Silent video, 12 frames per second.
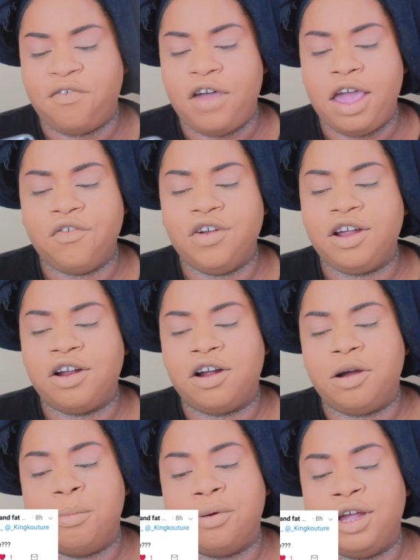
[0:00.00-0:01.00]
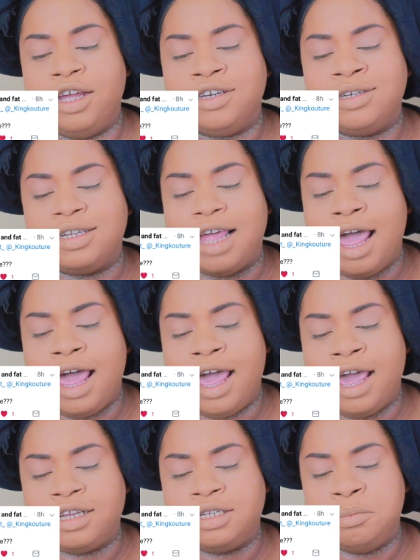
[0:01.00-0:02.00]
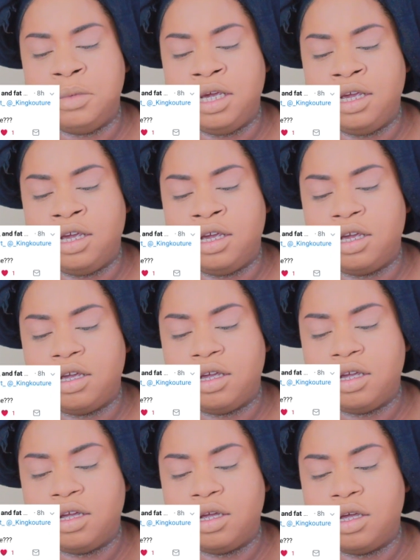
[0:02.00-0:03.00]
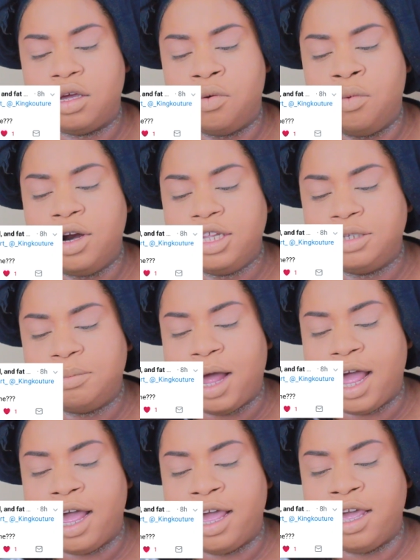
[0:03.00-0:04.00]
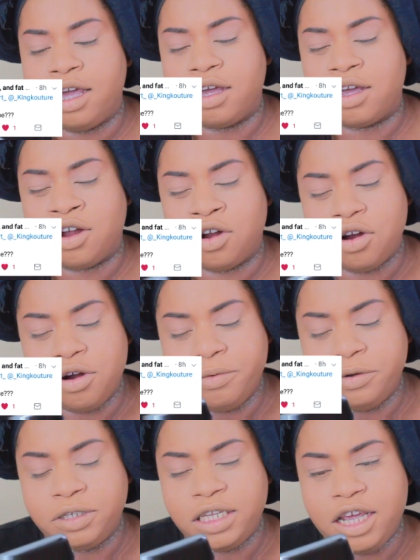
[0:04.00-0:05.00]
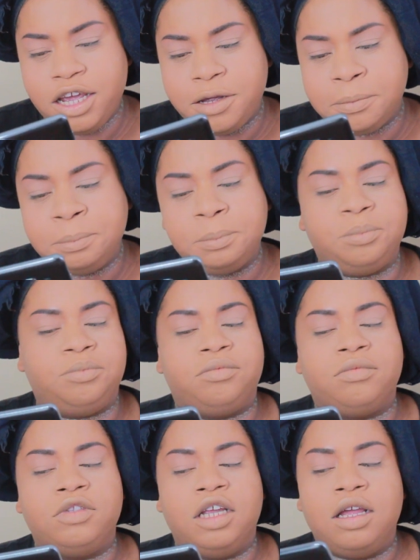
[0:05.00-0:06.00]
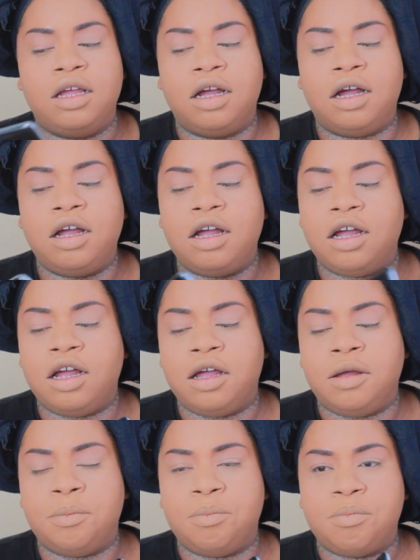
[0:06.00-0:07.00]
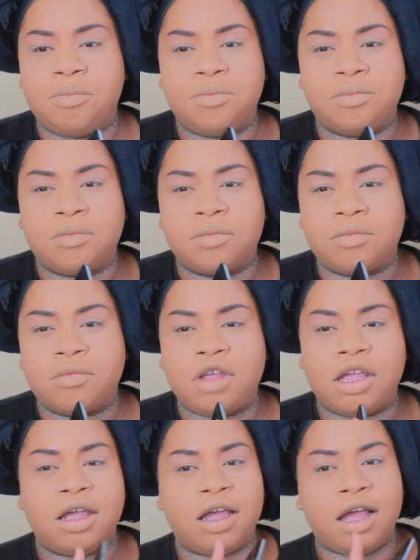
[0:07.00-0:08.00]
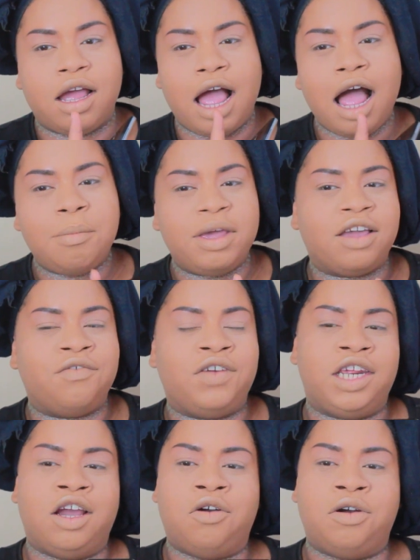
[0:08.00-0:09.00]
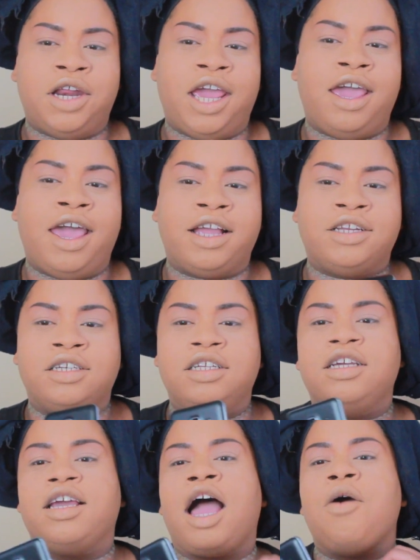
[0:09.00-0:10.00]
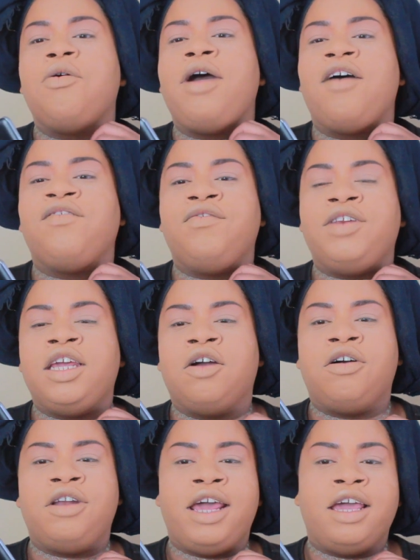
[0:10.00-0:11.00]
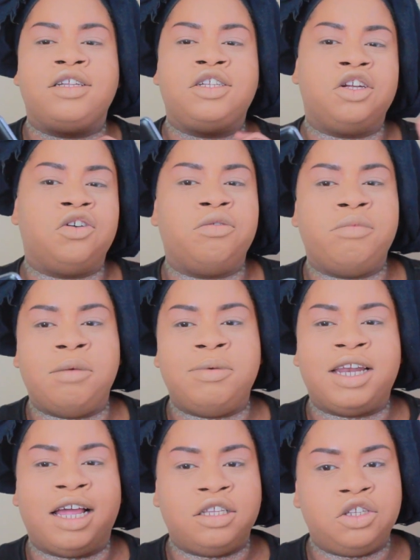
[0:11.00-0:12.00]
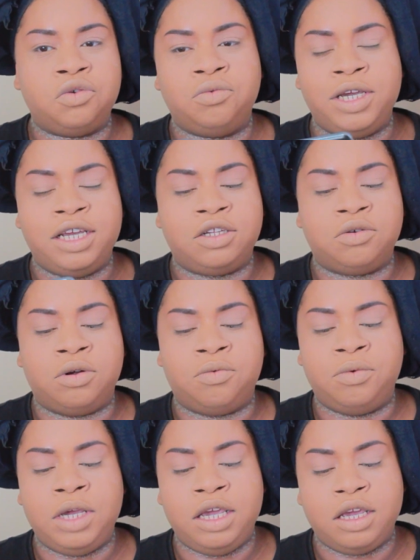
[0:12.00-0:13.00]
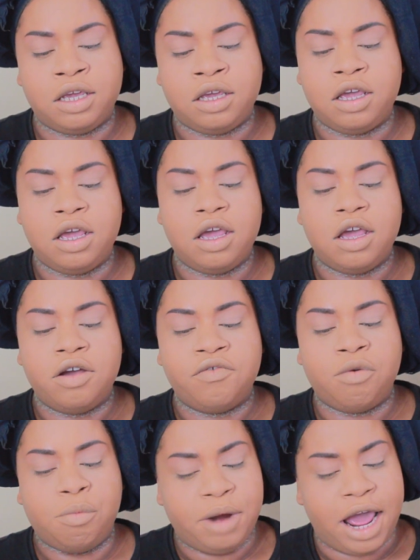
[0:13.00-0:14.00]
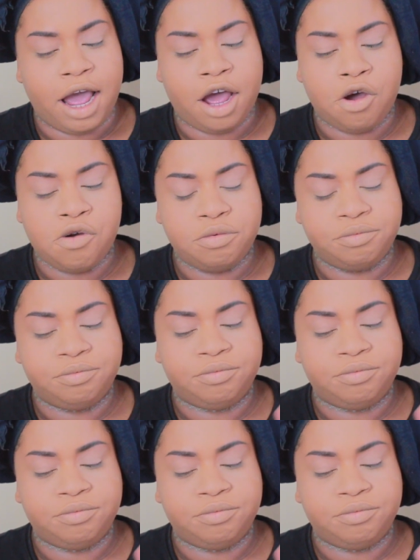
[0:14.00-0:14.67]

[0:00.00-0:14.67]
favorite girl Brit just asked me, what is my curl routine? um I'll make a video on that. Actually, I will have a video on that soon, maybe like two weeks or a week from now,